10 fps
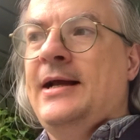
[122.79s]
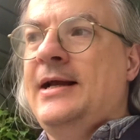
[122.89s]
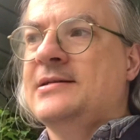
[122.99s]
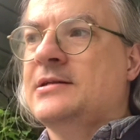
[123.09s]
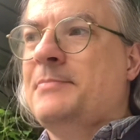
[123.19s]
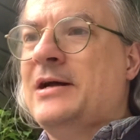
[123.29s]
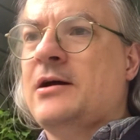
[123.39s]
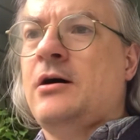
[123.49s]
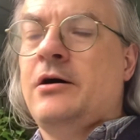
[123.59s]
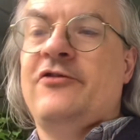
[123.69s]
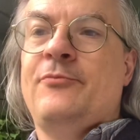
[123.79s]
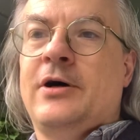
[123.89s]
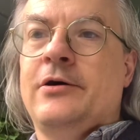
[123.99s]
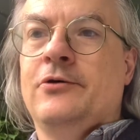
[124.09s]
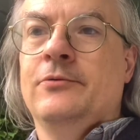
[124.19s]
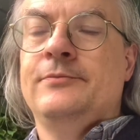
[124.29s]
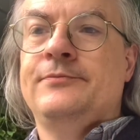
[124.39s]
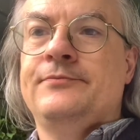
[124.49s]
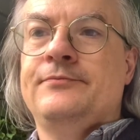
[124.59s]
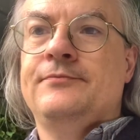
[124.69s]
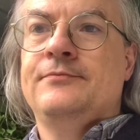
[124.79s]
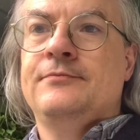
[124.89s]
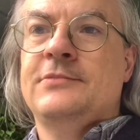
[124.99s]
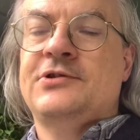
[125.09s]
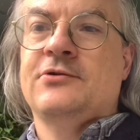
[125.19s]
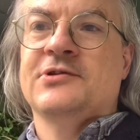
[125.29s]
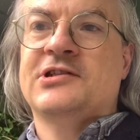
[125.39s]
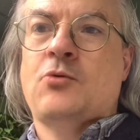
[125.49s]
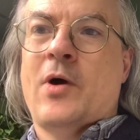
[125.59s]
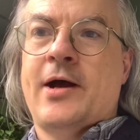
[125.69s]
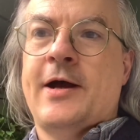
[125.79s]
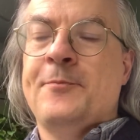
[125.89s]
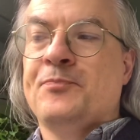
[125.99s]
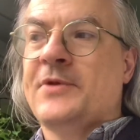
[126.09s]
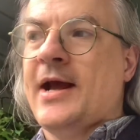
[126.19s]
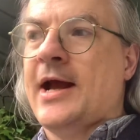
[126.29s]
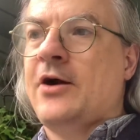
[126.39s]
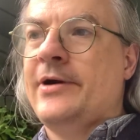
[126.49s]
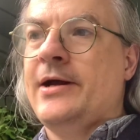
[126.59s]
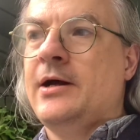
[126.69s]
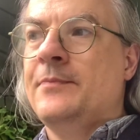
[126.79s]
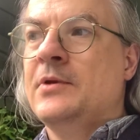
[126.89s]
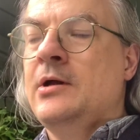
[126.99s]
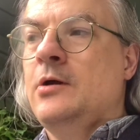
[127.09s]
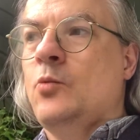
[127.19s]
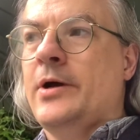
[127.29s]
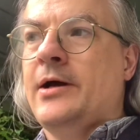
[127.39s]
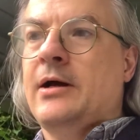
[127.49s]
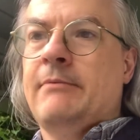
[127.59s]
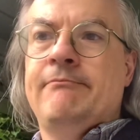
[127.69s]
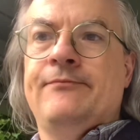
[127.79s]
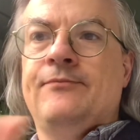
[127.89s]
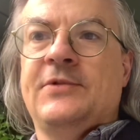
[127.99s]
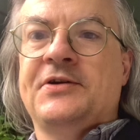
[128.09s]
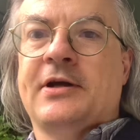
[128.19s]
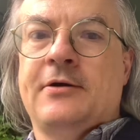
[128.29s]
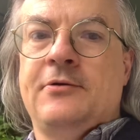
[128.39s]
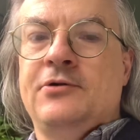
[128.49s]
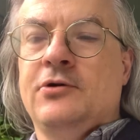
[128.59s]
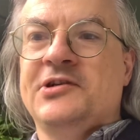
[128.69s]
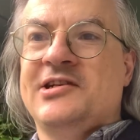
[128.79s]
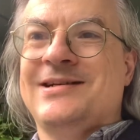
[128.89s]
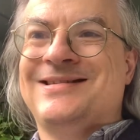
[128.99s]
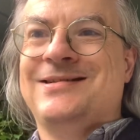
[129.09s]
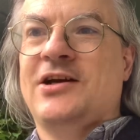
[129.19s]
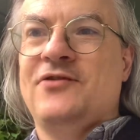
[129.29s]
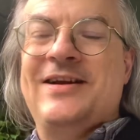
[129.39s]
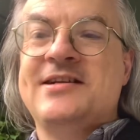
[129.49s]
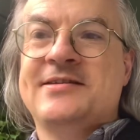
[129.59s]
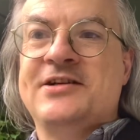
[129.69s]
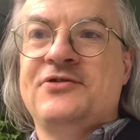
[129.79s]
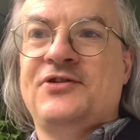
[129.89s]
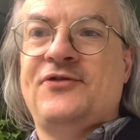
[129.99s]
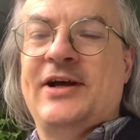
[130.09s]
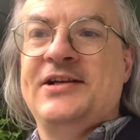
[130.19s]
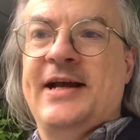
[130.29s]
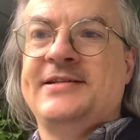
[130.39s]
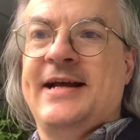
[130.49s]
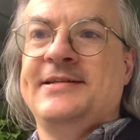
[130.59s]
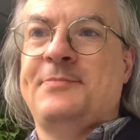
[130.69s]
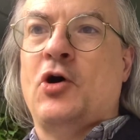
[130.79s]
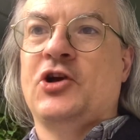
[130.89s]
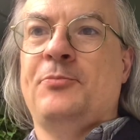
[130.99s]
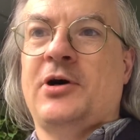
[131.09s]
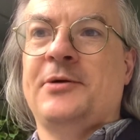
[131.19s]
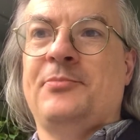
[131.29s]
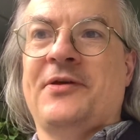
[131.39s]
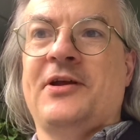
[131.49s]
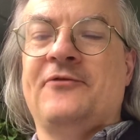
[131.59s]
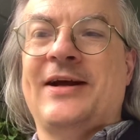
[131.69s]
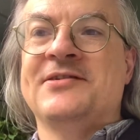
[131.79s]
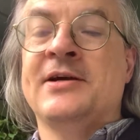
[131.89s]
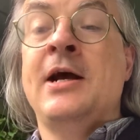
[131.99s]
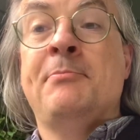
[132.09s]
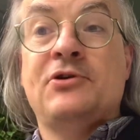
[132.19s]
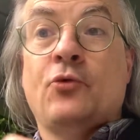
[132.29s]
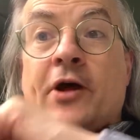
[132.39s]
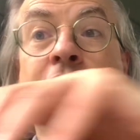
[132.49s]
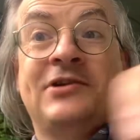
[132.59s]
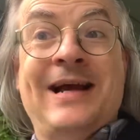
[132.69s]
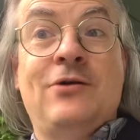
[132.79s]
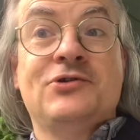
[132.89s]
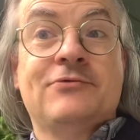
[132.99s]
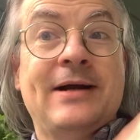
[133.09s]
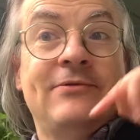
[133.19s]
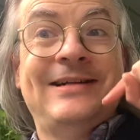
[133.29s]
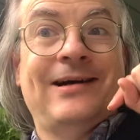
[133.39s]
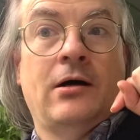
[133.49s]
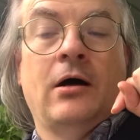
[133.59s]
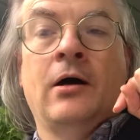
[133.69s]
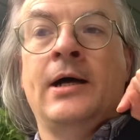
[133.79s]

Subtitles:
It's about a half mile sort of square area where, you know, not just the convention center is occupied by the event, but all the hotels around it are.